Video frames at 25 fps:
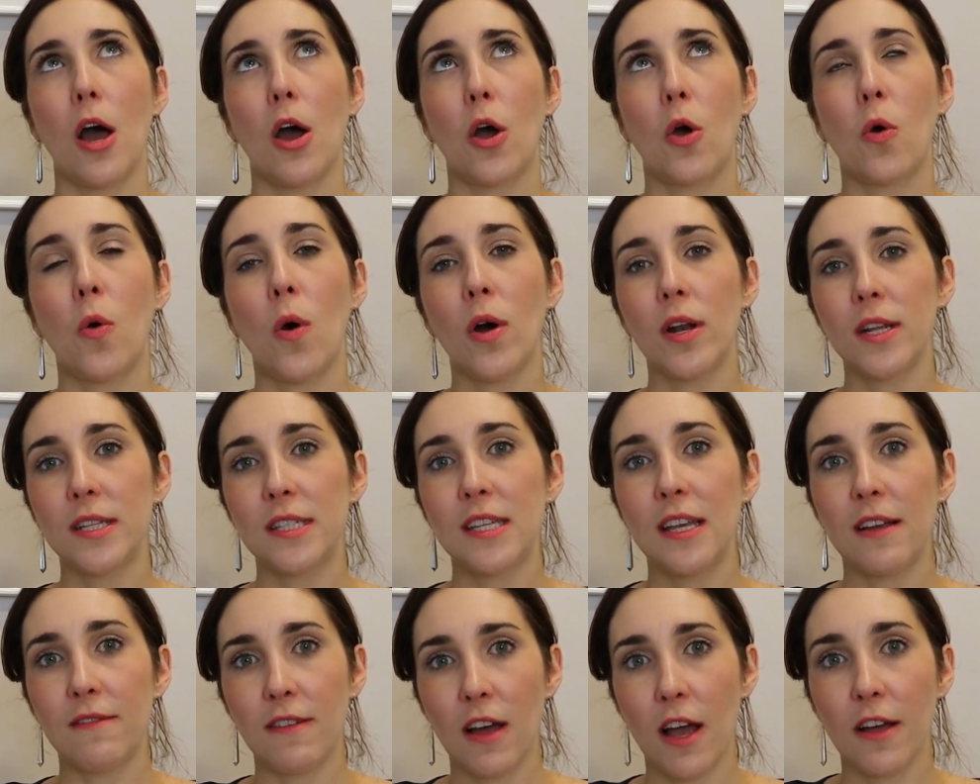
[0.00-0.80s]

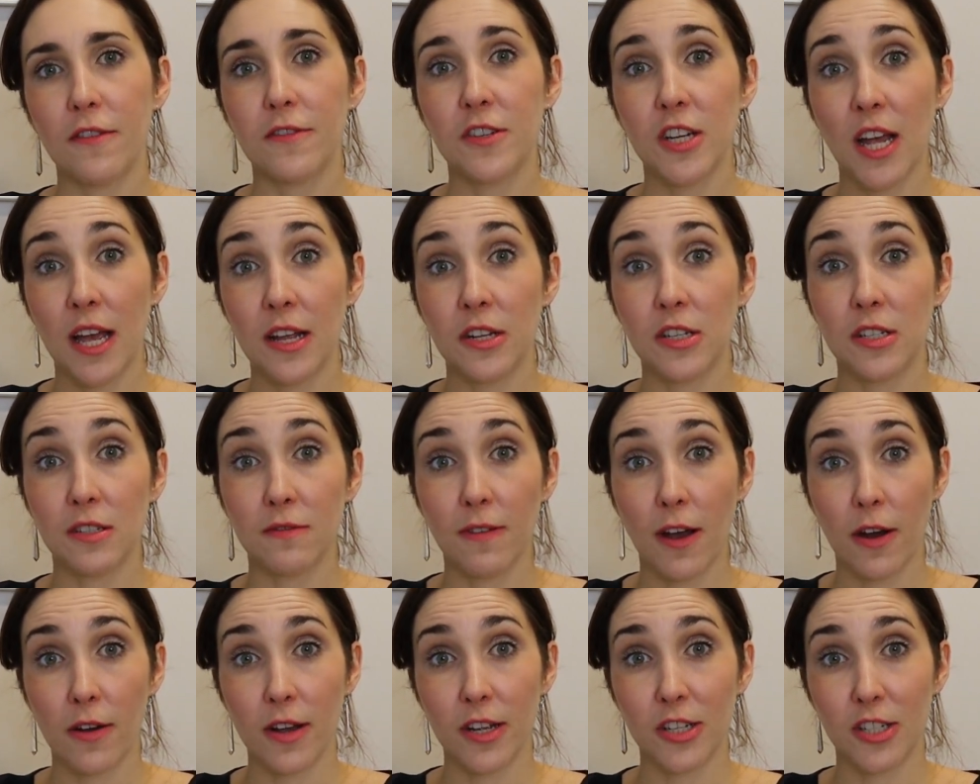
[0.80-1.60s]
quality of life change is
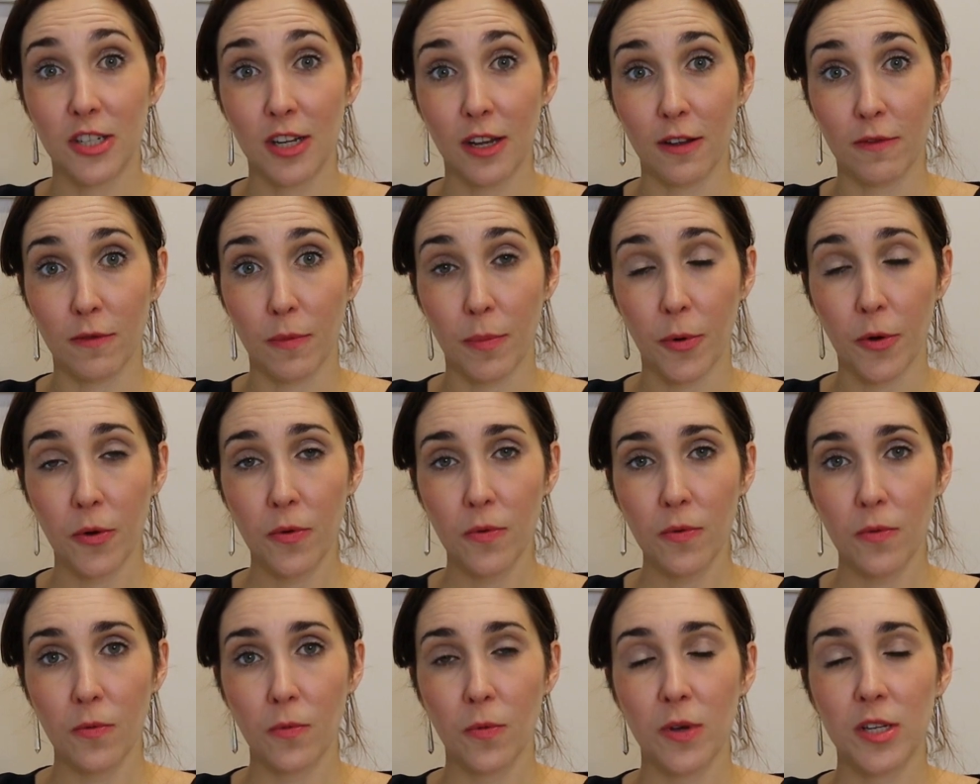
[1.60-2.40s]
very
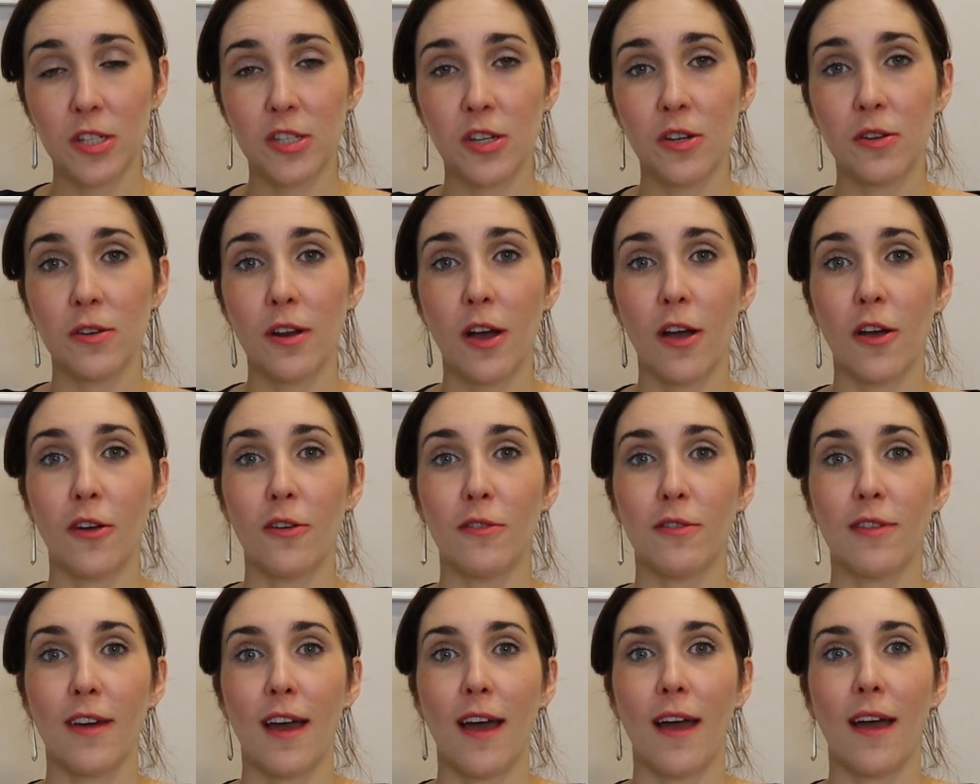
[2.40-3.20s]
achievable. We do
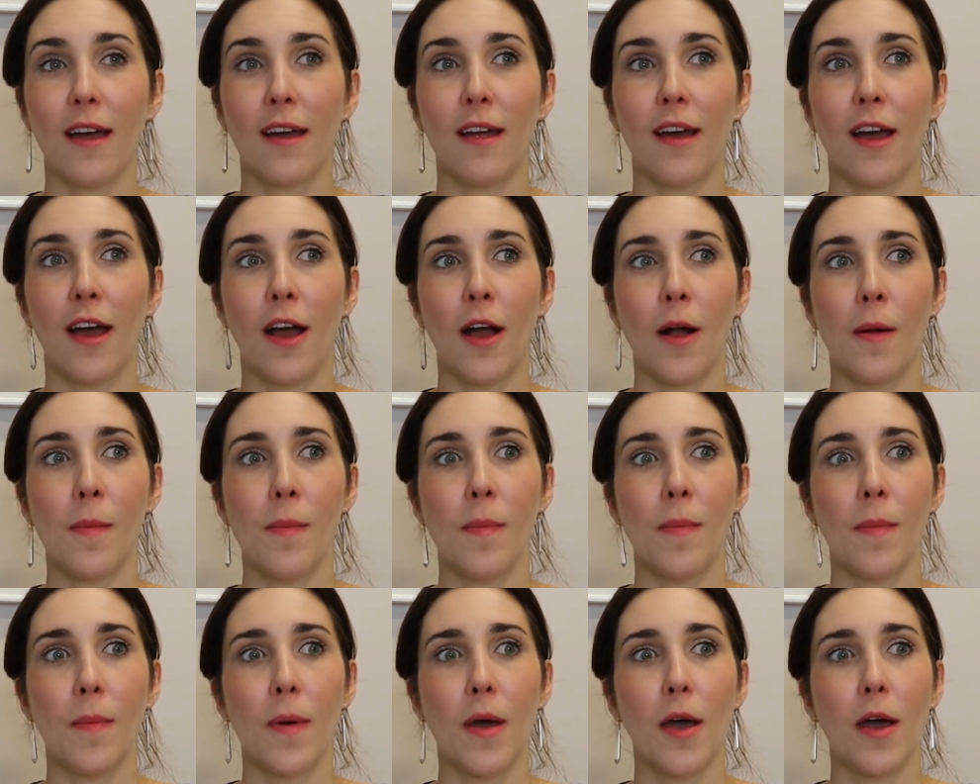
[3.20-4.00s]
know that
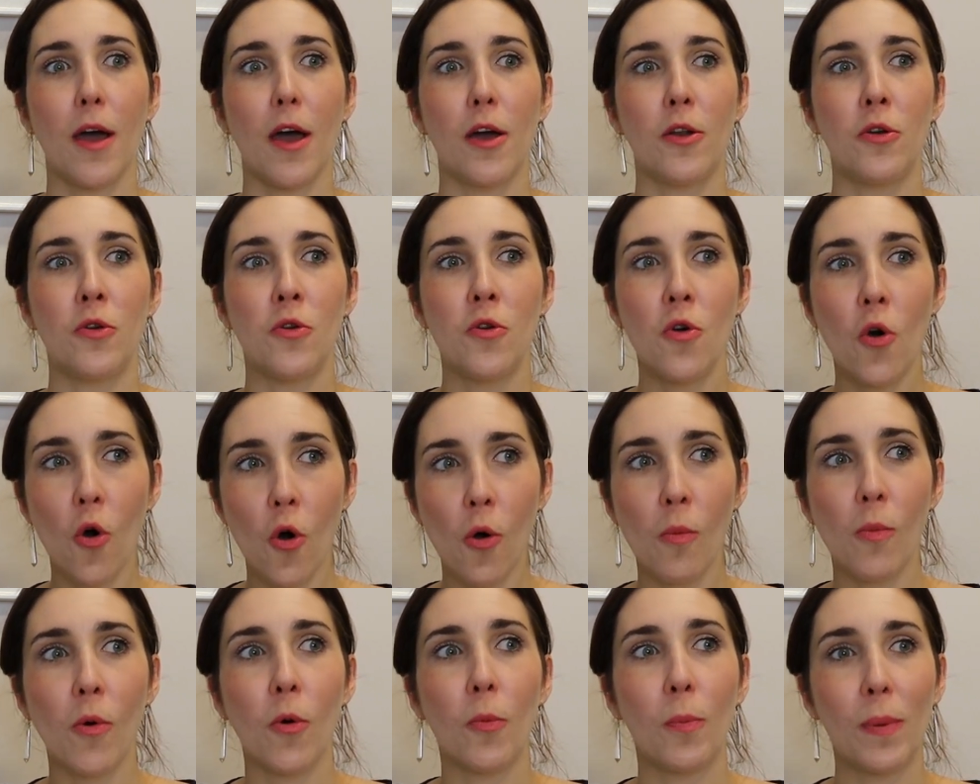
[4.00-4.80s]

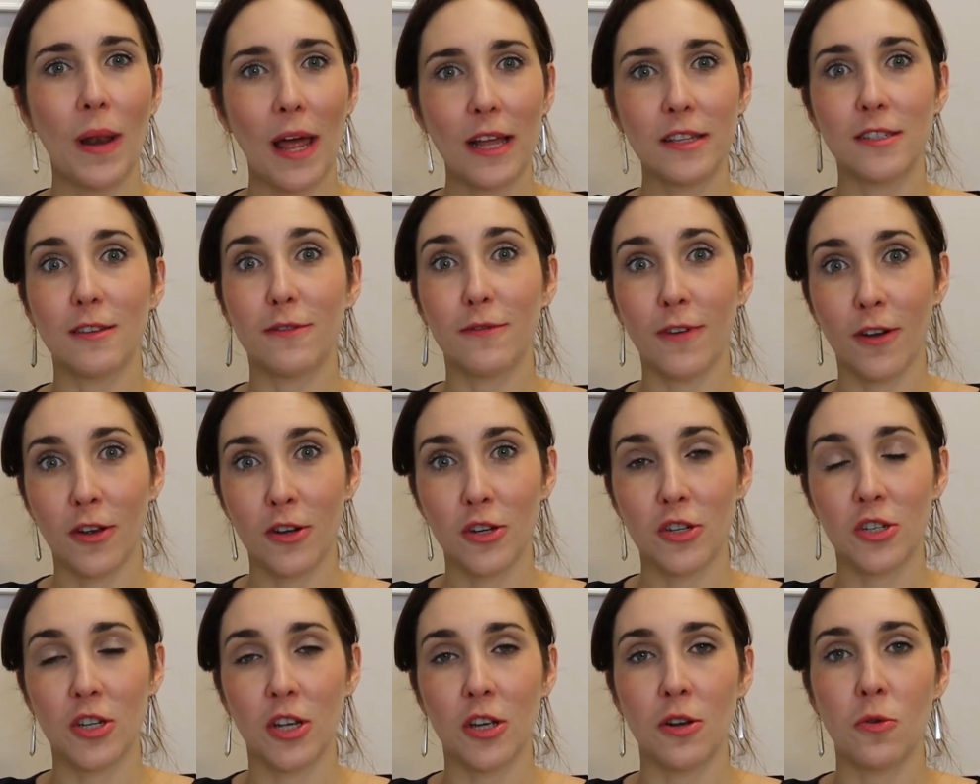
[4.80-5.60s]
normal bladder
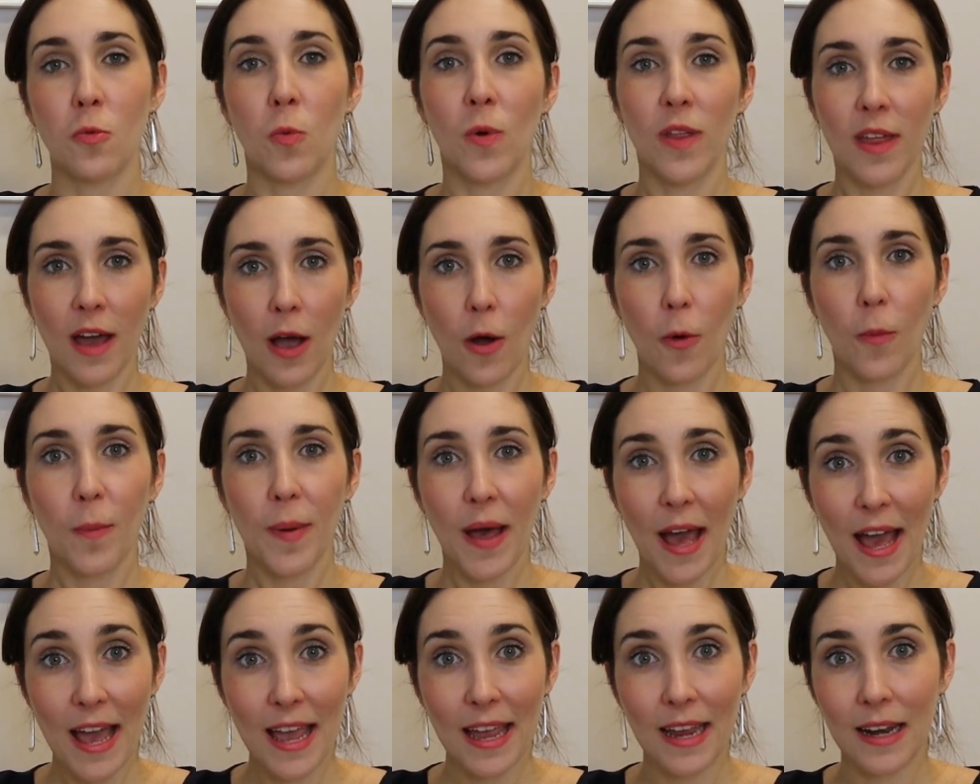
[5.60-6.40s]
function without
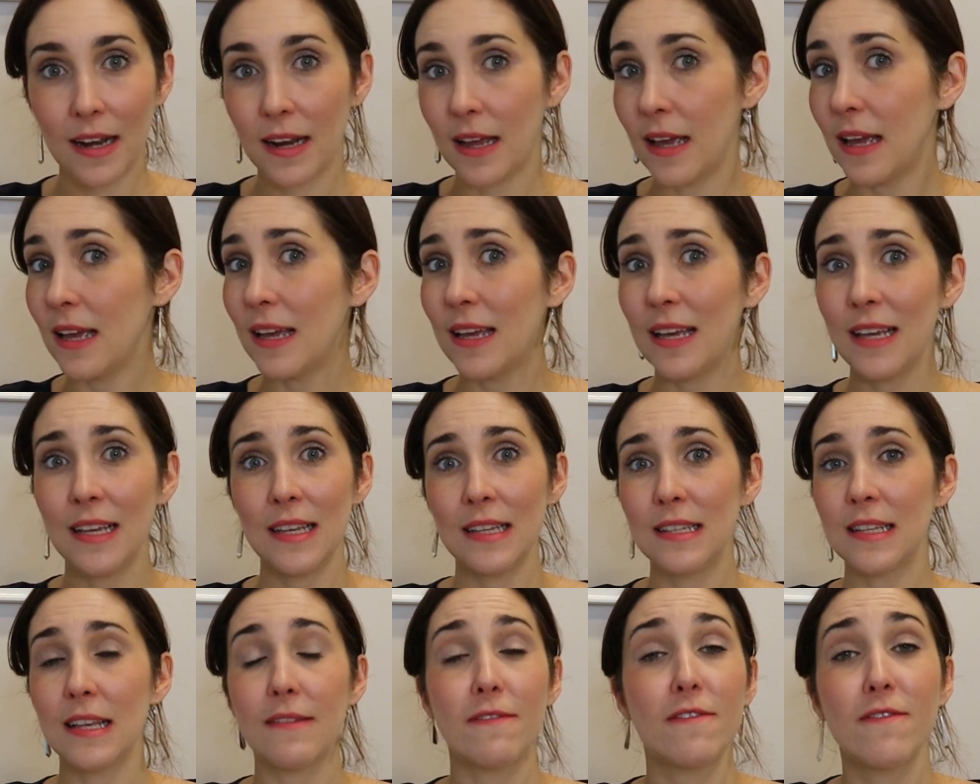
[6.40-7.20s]
pain
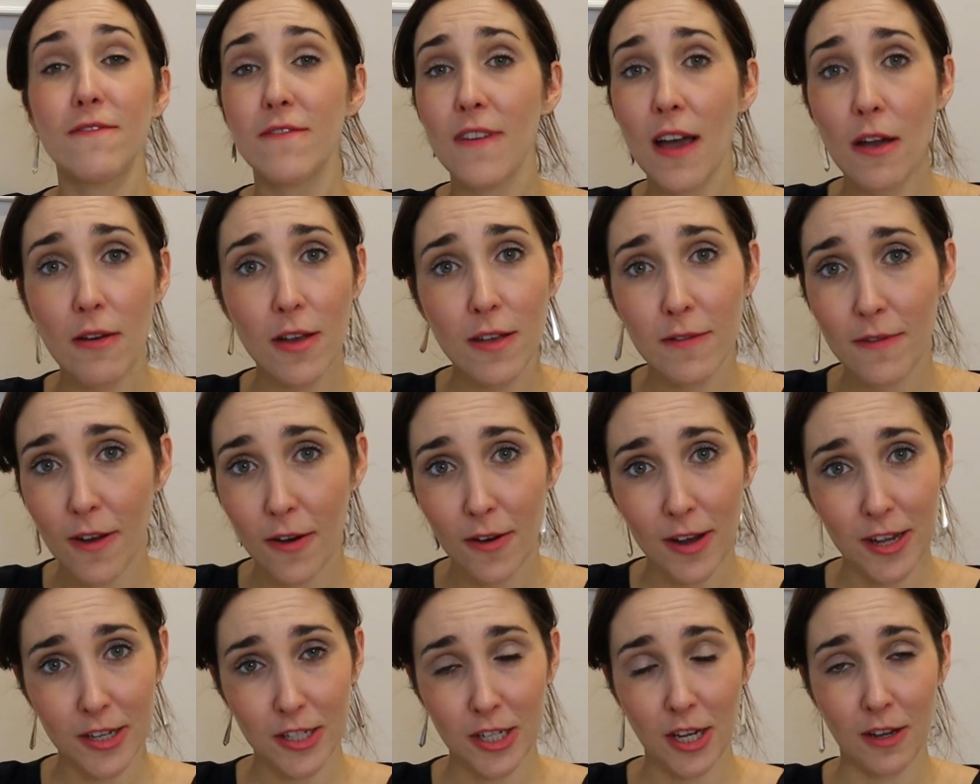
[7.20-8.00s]
is a very,
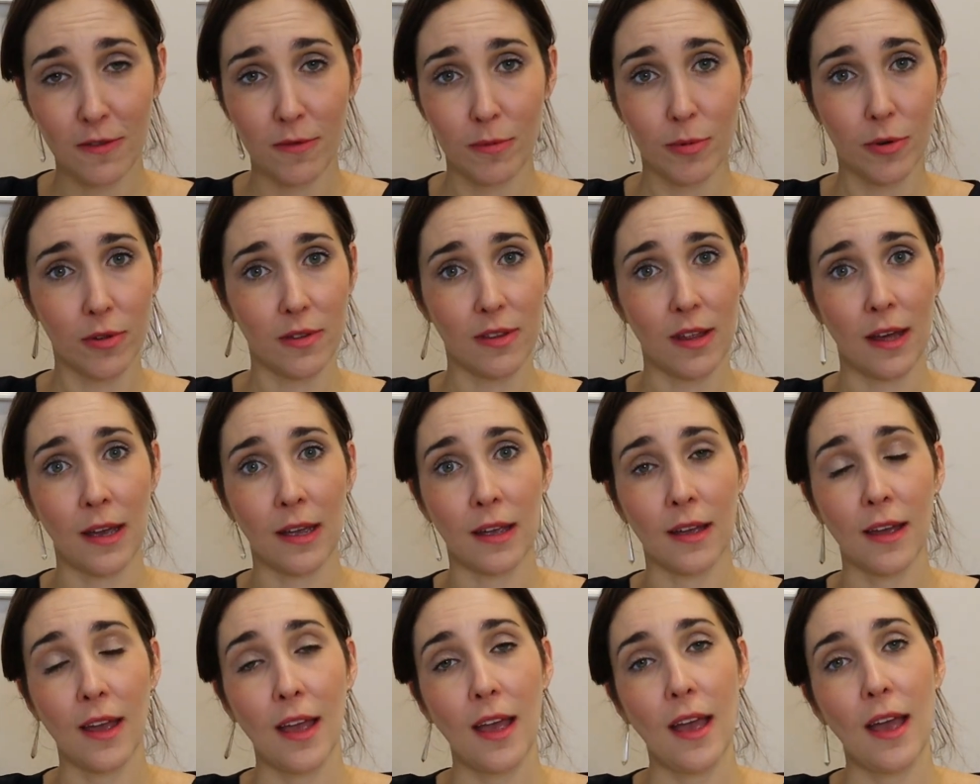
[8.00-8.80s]
very achievable
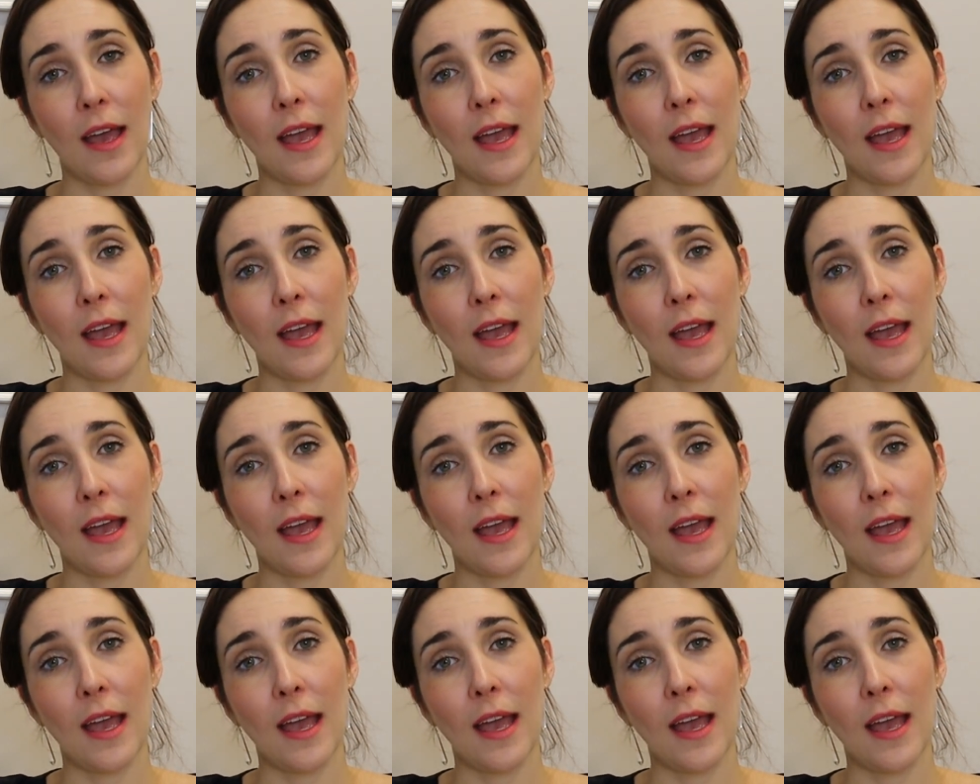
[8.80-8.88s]
thing.